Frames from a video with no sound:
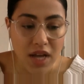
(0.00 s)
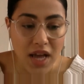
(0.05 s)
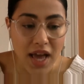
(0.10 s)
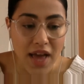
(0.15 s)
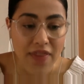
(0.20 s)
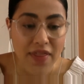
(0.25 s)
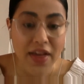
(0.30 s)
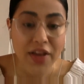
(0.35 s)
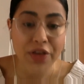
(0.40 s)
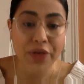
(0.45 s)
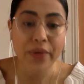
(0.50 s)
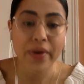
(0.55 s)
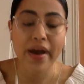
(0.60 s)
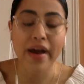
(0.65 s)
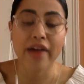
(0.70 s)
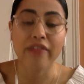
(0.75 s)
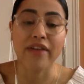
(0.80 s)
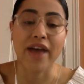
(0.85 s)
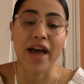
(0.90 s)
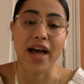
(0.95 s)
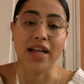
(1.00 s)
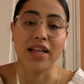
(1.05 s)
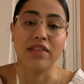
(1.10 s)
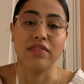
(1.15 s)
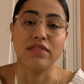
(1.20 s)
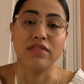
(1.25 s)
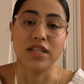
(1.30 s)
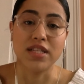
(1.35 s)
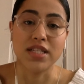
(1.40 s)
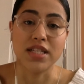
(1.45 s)
And then you have active
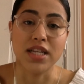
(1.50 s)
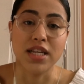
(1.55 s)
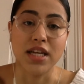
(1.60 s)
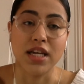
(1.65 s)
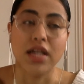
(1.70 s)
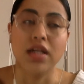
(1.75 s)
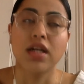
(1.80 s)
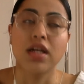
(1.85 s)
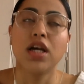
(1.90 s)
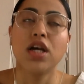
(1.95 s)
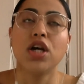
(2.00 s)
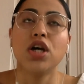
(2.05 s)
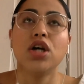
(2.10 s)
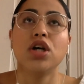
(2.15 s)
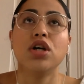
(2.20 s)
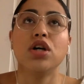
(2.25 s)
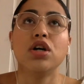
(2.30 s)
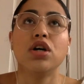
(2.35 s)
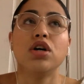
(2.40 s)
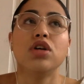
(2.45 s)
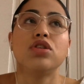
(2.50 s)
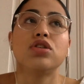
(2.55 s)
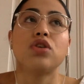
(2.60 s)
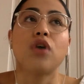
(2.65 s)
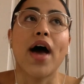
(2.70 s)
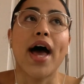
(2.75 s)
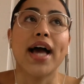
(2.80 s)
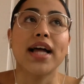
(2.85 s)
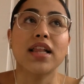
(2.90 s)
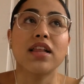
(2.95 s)
listening. So
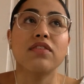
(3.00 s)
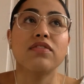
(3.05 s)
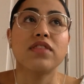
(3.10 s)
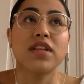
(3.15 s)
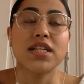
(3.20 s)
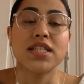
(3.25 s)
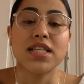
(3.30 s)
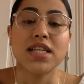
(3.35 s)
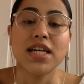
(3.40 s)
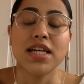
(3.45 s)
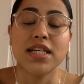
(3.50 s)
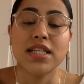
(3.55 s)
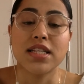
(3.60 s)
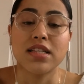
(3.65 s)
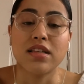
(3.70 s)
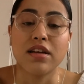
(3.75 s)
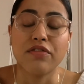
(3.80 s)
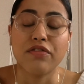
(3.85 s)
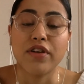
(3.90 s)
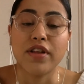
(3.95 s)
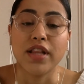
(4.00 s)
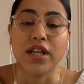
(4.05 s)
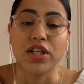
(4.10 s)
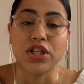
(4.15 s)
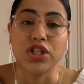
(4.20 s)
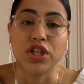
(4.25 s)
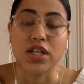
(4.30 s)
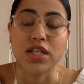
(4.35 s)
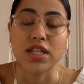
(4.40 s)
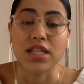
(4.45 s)
active listening is different than
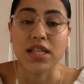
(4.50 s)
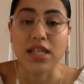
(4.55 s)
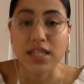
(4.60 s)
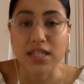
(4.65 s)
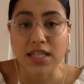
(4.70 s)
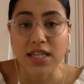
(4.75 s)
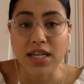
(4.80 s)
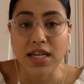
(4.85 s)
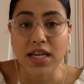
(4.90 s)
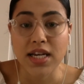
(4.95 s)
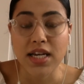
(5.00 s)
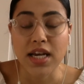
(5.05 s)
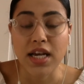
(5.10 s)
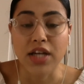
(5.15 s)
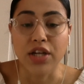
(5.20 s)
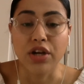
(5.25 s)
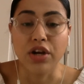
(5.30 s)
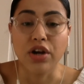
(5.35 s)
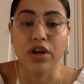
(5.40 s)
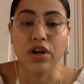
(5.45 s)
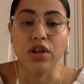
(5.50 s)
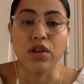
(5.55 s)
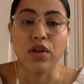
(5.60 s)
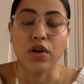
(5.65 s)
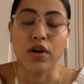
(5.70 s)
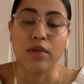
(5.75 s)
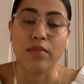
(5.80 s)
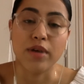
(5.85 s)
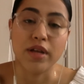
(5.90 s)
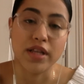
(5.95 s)
just listening, and you're going to
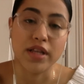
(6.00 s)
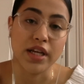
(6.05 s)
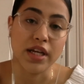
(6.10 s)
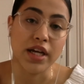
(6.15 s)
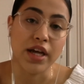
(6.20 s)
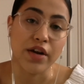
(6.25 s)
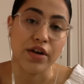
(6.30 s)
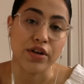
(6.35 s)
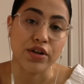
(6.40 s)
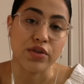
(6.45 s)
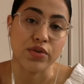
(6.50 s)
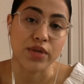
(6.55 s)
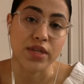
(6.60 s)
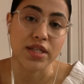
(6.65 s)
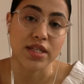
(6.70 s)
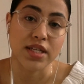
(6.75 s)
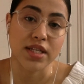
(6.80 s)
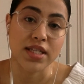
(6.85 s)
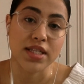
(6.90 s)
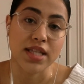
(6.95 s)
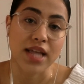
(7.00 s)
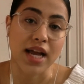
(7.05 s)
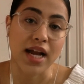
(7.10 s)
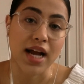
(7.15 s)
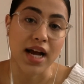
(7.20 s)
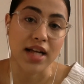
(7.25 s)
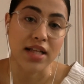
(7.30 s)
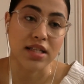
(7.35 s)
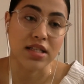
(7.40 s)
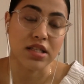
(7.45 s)
learn about the characteristics that
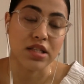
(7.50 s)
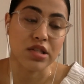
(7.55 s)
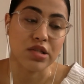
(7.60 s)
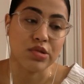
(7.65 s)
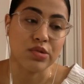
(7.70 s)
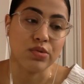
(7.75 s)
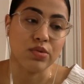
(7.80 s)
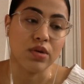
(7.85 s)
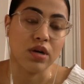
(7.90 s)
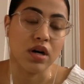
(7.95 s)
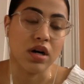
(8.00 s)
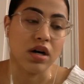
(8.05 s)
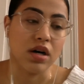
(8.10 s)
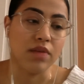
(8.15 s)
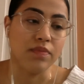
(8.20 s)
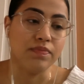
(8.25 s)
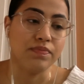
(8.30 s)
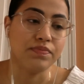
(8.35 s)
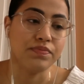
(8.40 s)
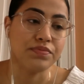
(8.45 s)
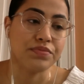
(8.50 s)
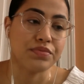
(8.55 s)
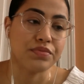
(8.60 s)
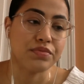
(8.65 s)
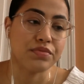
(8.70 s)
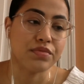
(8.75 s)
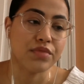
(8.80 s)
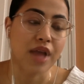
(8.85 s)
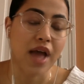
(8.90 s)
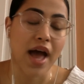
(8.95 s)
constitute
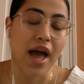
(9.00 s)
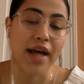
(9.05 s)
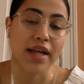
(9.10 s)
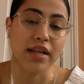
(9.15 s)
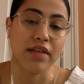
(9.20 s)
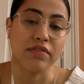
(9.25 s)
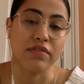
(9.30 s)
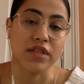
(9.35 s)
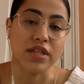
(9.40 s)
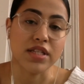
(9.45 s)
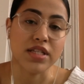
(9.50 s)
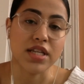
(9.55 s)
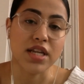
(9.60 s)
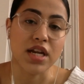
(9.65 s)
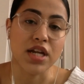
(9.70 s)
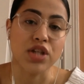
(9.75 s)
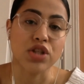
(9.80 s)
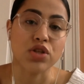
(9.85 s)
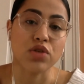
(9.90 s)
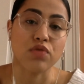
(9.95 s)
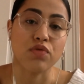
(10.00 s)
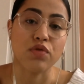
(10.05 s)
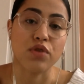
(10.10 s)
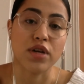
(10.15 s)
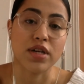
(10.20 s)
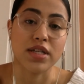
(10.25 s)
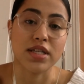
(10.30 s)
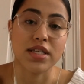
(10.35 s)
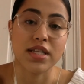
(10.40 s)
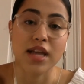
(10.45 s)
active listening. So for
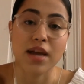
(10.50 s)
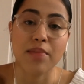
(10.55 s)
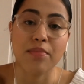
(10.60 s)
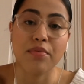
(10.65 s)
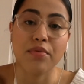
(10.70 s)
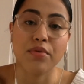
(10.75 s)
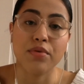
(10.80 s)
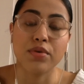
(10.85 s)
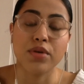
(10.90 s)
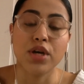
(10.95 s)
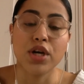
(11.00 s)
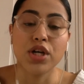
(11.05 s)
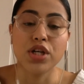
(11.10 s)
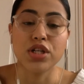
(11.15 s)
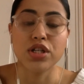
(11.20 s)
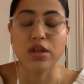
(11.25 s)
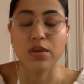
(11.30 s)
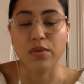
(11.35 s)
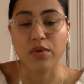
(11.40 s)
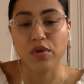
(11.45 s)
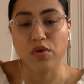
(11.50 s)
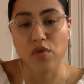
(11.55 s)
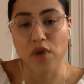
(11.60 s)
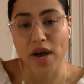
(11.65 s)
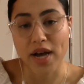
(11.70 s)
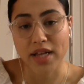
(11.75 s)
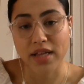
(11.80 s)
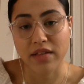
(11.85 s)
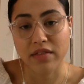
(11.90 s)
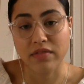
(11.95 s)
example, someone who
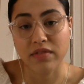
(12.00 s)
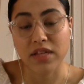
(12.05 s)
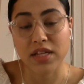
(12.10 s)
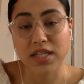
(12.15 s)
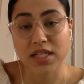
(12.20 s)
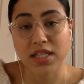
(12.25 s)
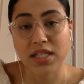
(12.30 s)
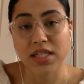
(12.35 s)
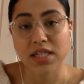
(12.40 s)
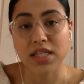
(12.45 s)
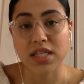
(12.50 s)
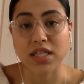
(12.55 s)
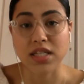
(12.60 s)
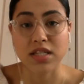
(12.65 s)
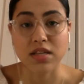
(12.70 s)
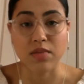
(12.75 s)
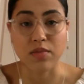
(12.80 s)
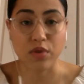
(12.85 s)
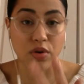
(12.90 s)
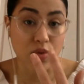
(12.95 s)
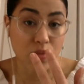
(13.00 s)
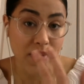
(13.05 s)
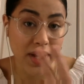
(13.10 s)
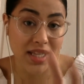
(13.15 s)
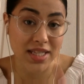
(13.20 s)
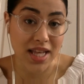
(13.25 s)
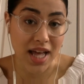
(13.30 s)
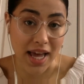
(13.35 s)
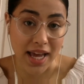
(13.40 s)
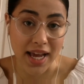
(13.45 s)
active listens is someone who
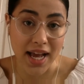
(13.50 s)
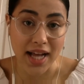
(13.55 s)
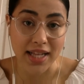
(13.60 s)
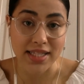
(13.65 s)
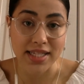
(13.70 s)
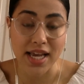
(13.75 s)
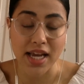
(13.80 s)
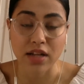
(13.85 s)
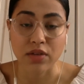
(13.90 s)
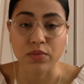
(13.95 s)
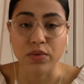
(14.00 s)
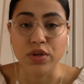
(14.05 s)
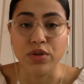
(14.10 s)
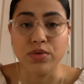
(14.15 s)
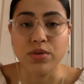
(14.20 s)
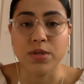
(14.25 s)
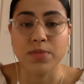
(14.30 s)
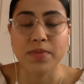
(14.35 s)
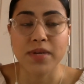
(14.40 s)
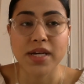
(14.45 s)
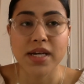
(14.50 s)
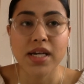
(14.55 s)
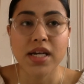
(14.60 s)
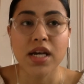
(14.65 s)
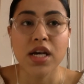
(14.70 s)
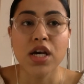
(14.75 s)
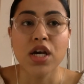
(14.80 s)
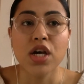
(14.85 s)
makes eye contact when you speak.